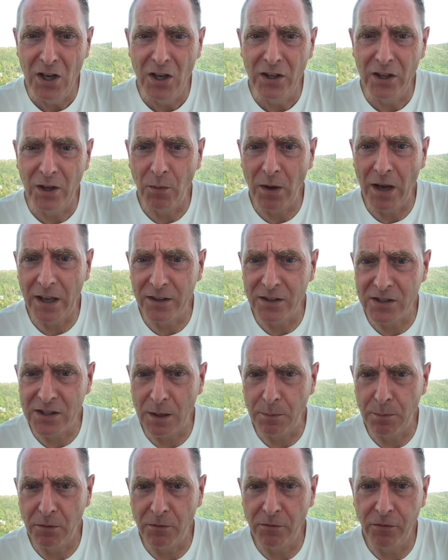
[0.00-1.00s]
Then we had the
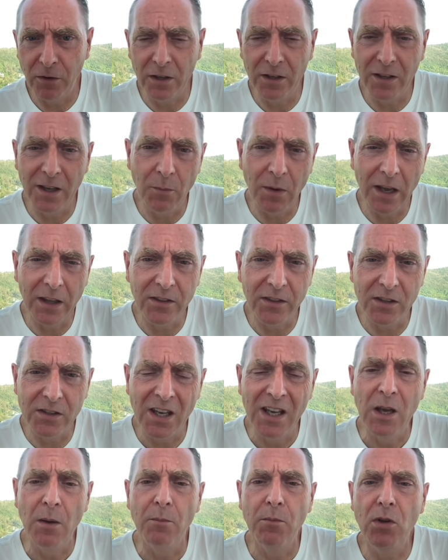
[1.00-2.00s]
separate FUD. Then we had this
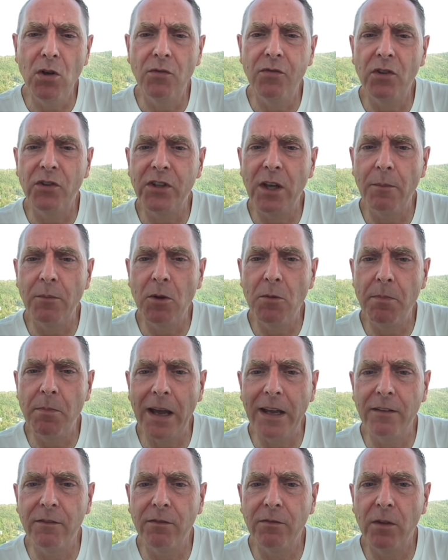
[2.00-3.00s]
beautiful W
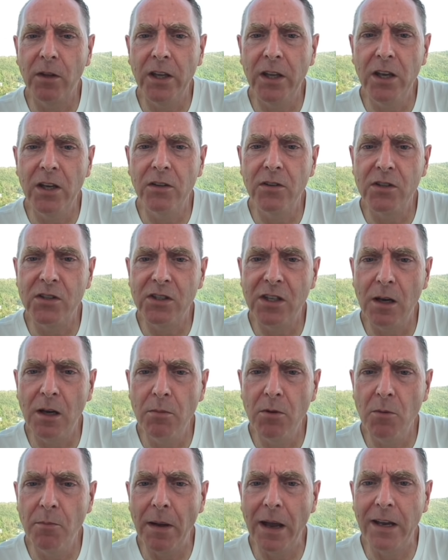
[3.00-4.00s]
pattern here, this
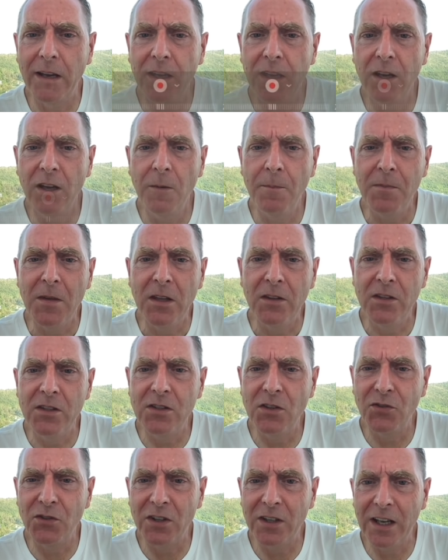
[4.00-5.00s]
W pattern here. This
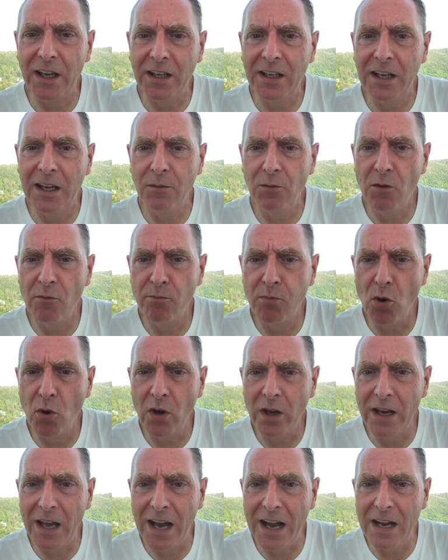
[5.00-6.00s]
is a neckline. We've
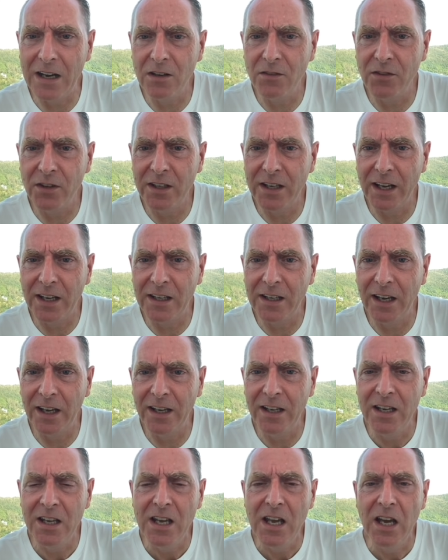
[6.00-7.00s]
broken out of the neckline.